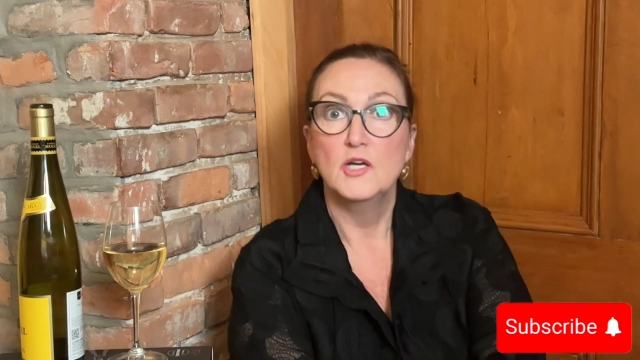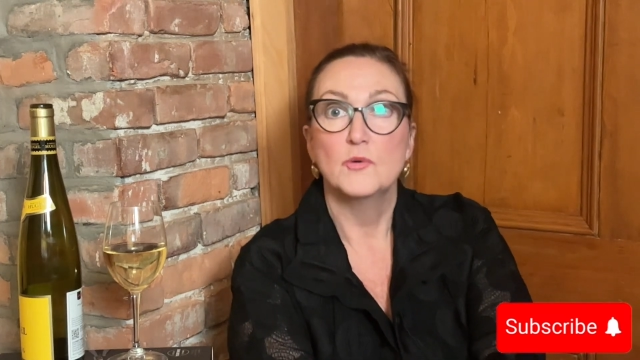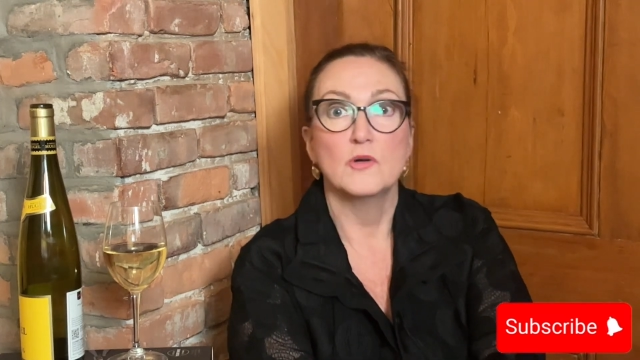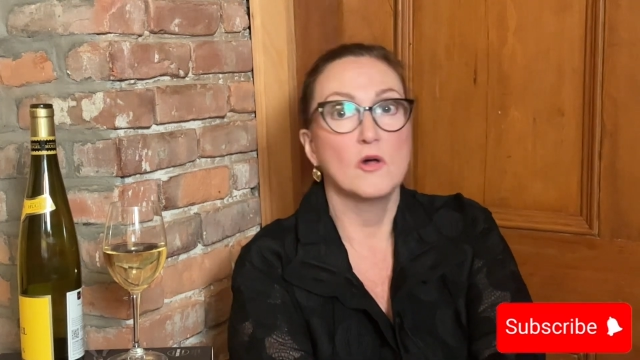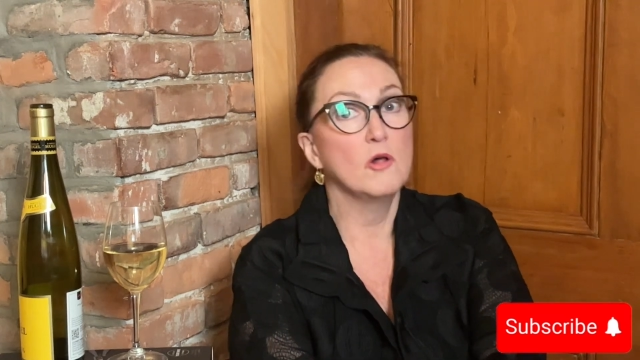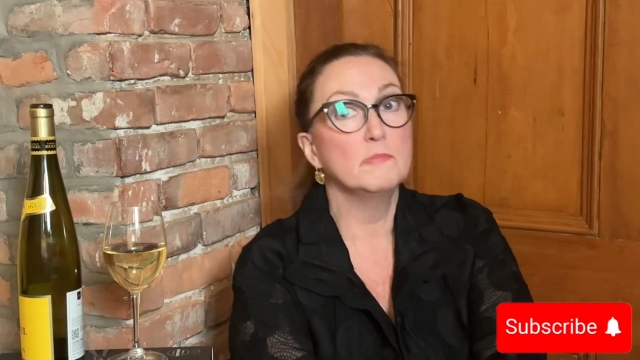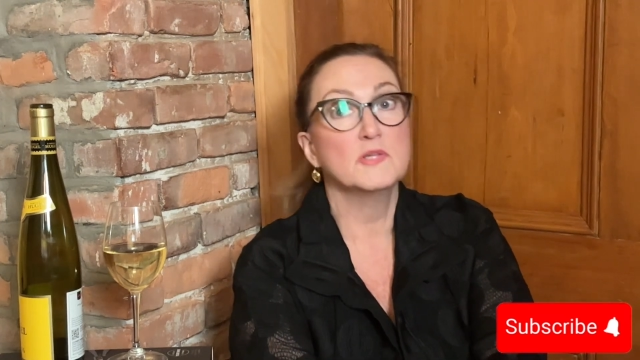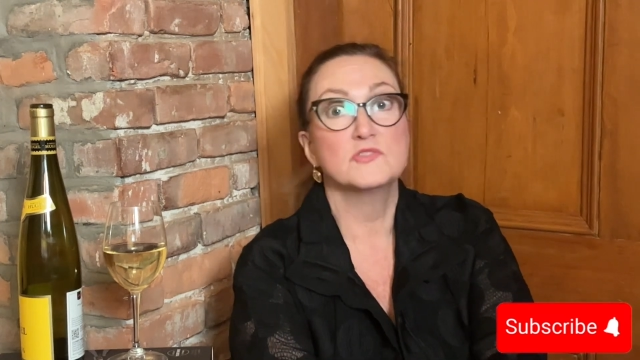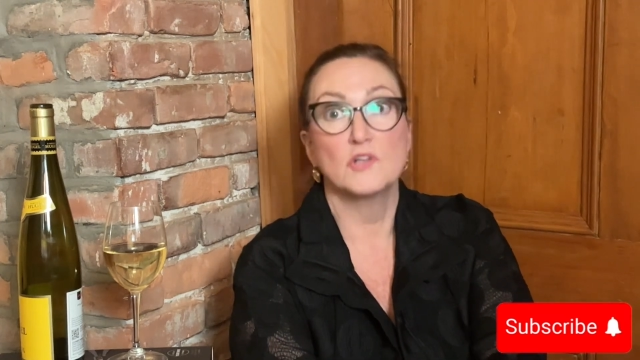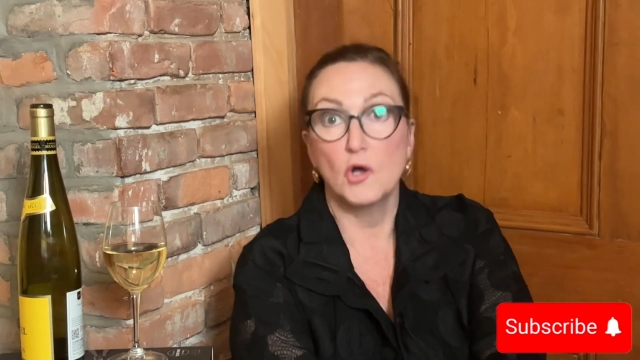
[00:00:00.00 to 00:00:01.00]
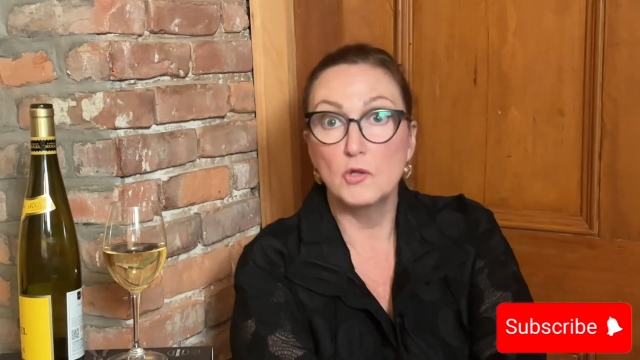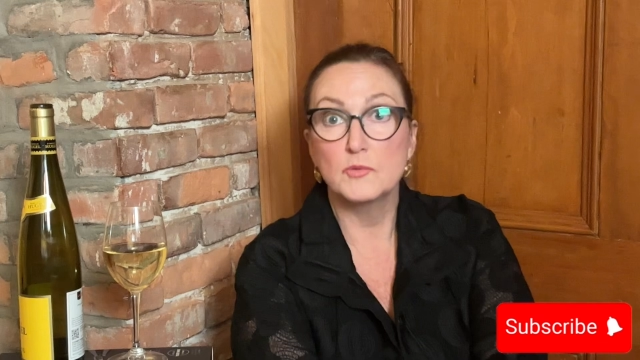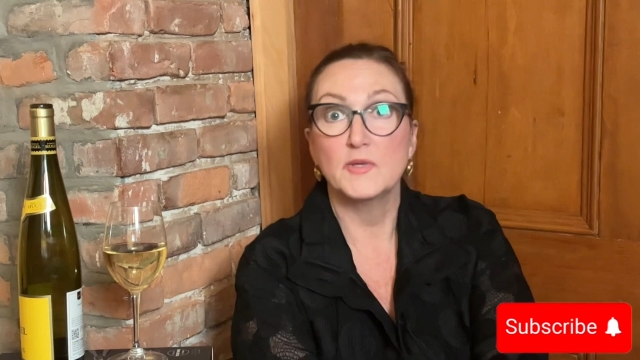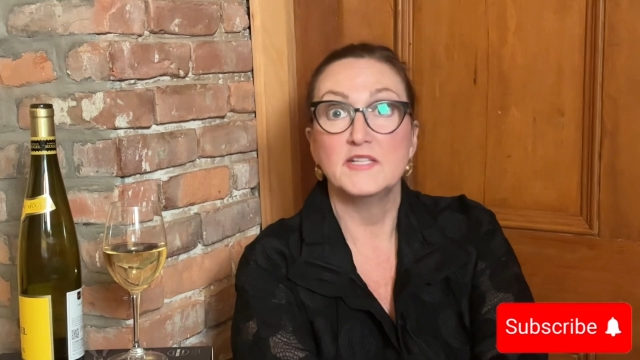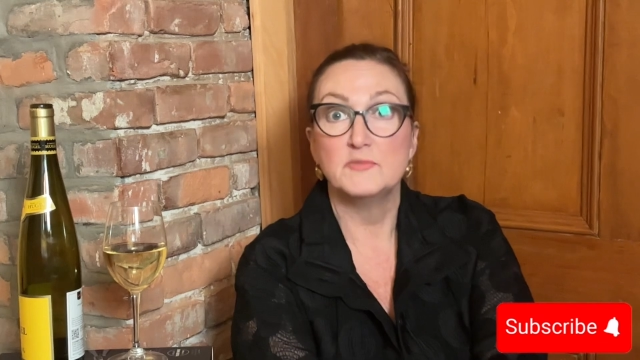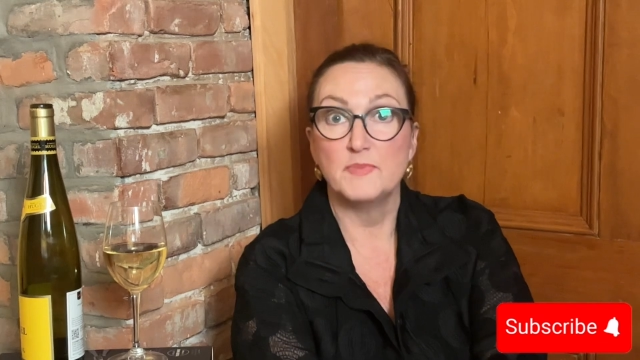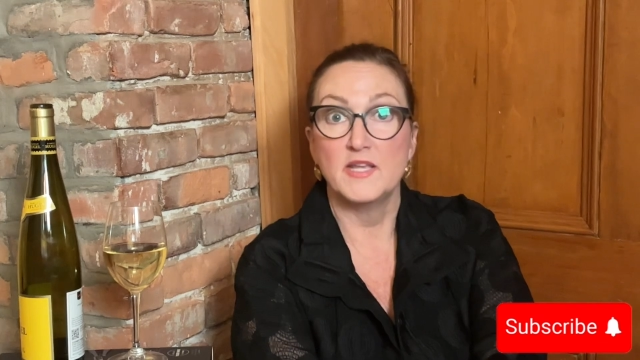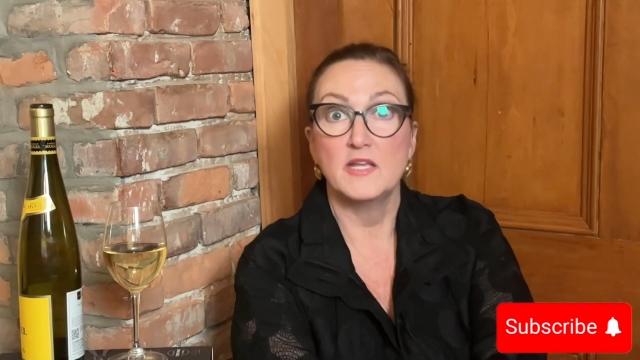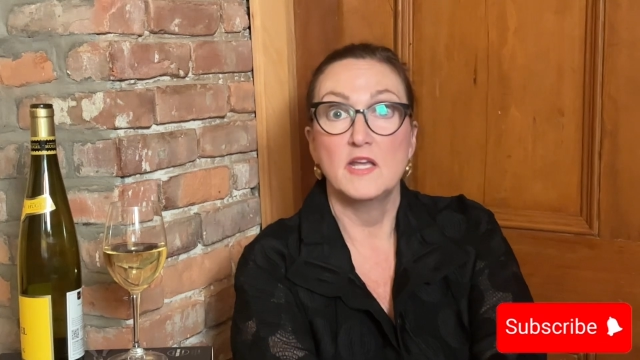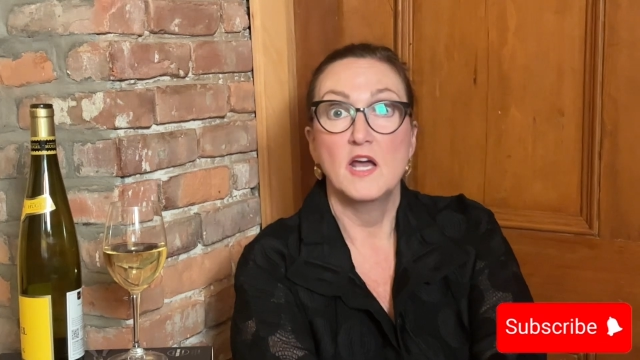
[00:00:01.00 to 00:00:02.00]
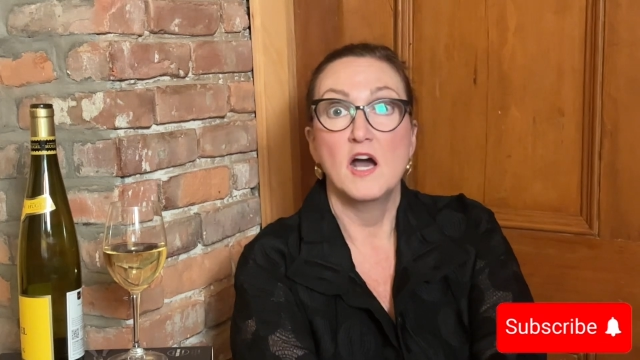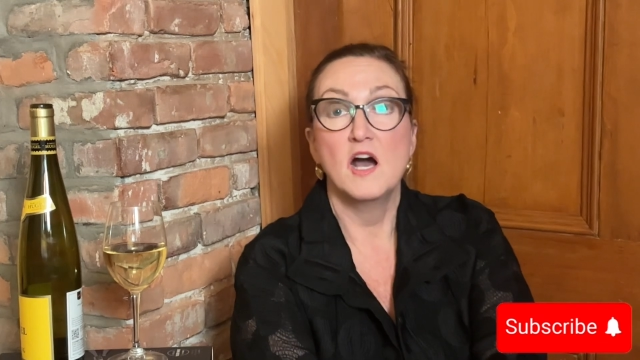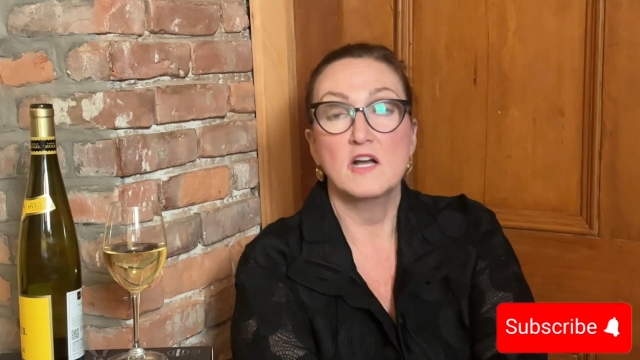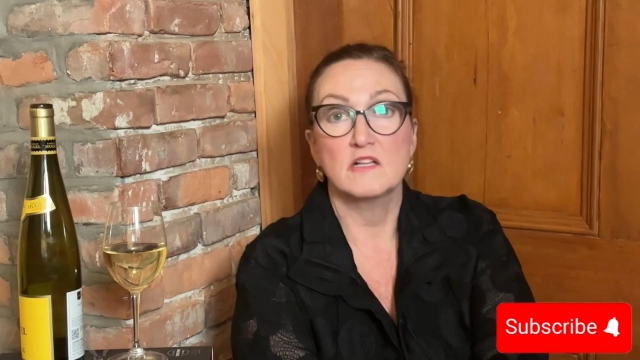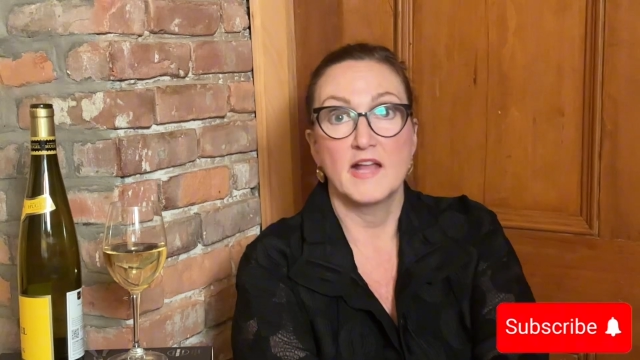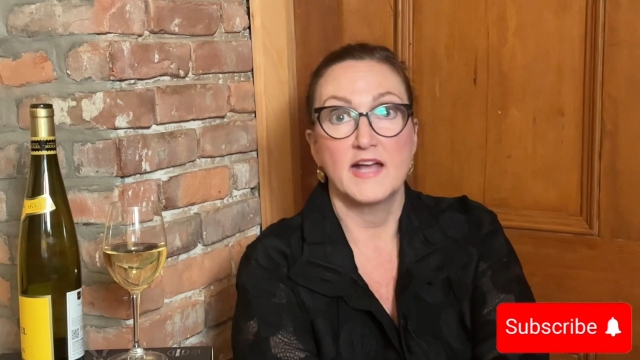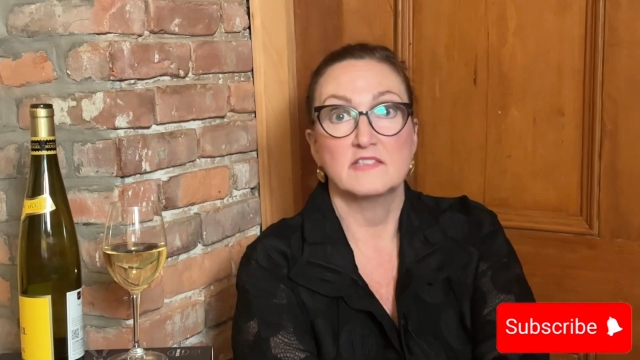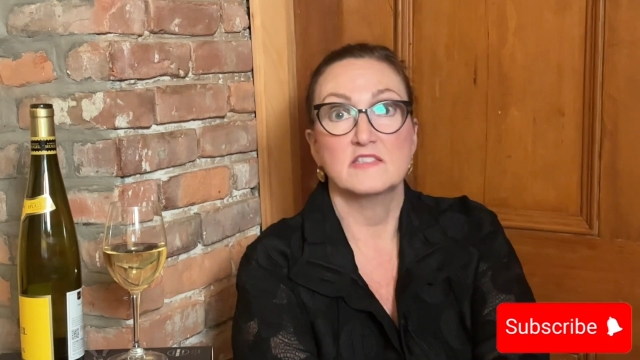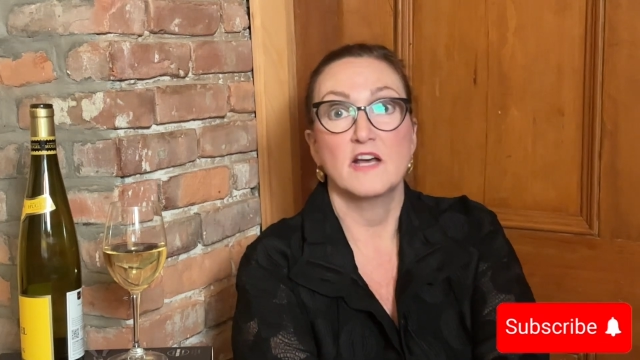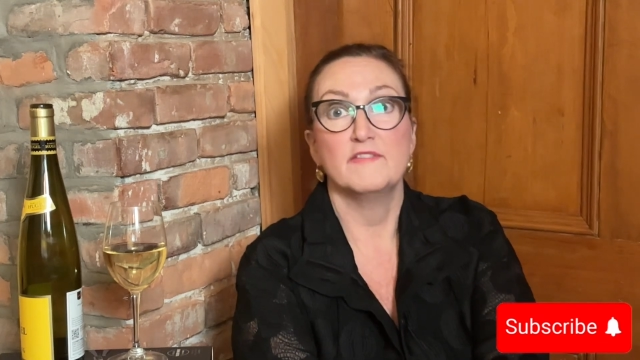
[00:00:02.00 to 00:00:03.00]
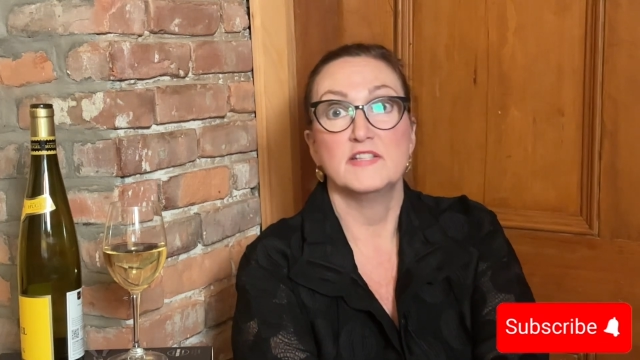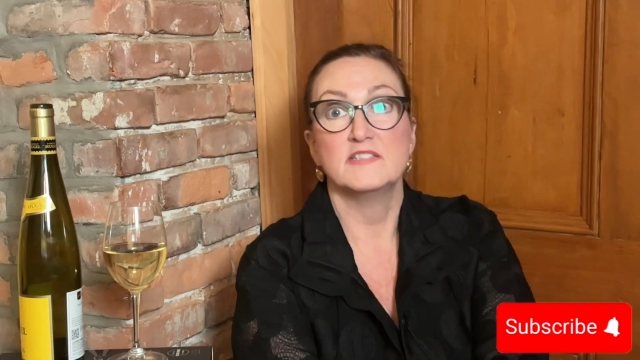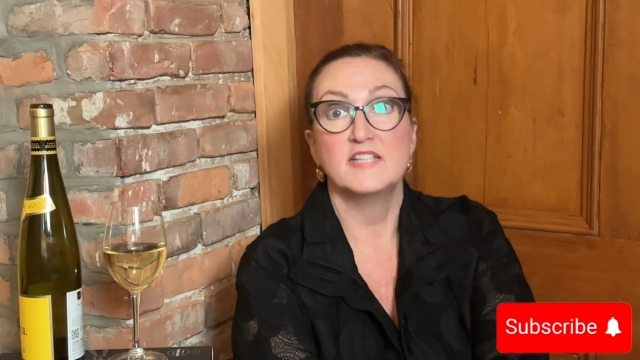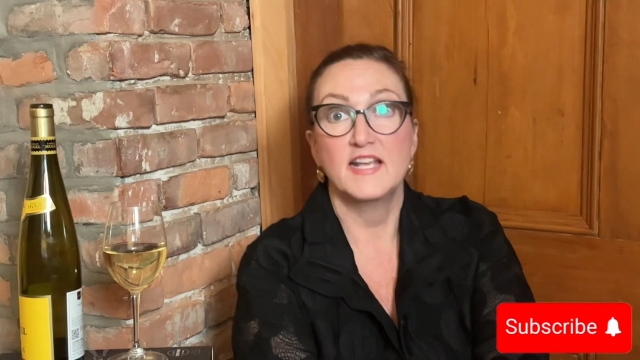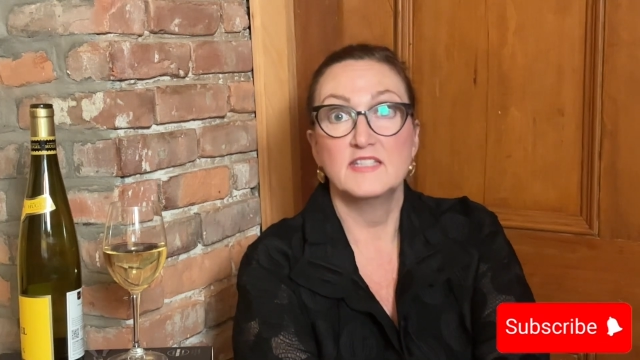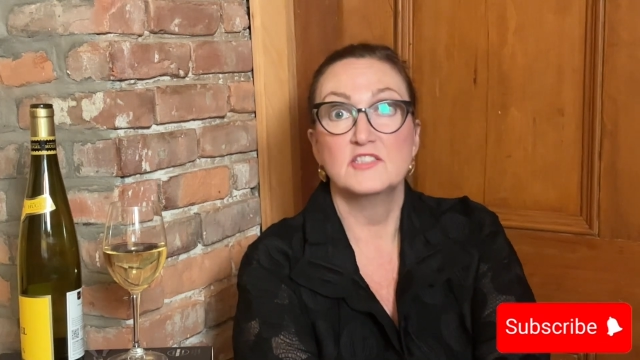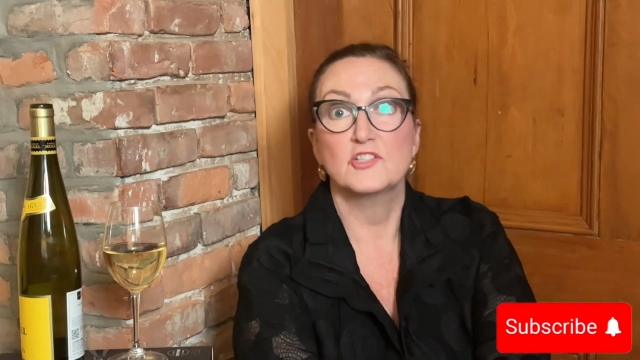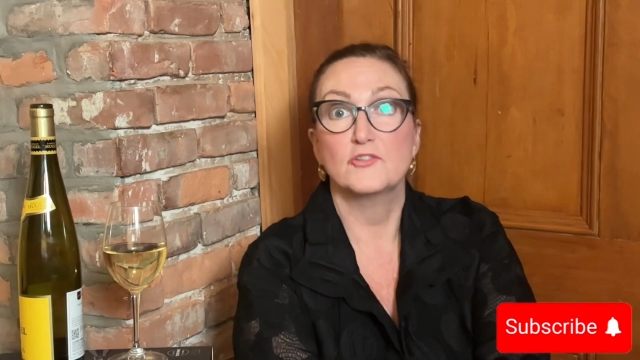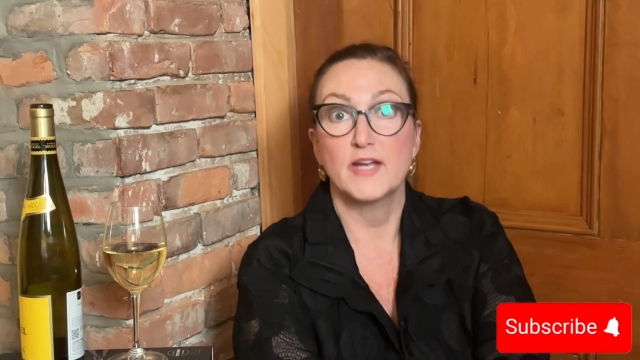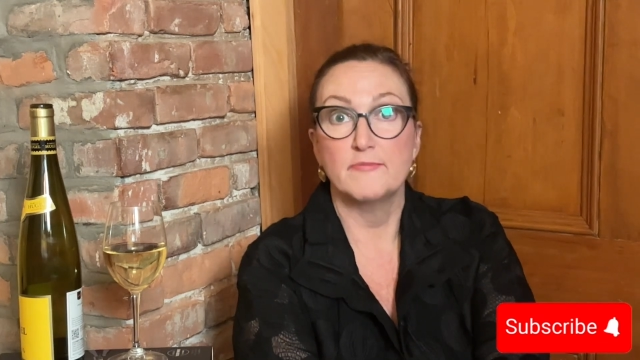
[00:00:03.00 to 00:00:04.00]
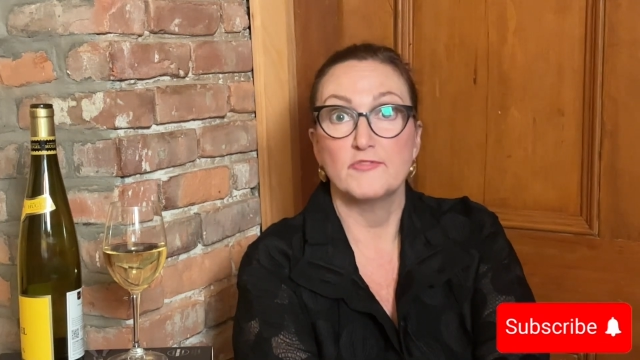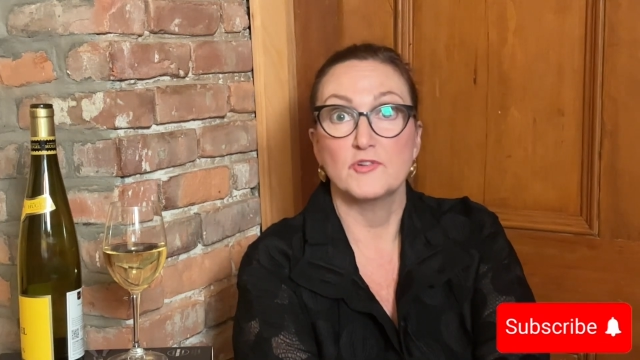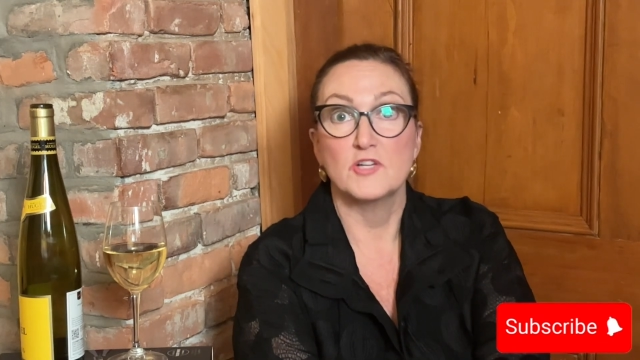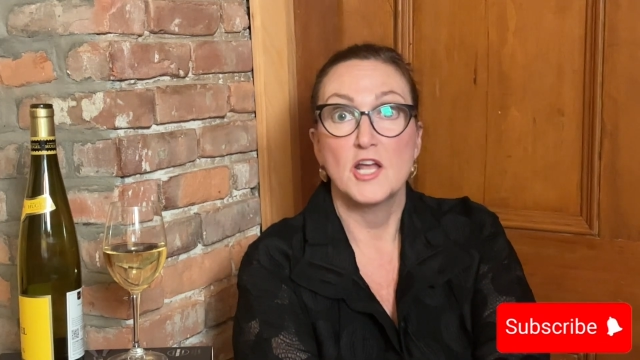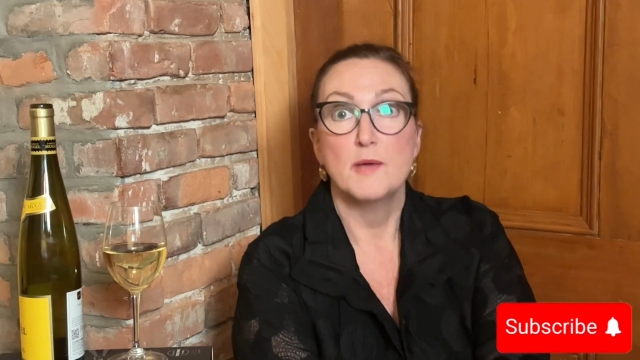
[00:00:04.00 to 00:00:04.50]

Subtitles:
will almost always be a glass of intense grapefruit,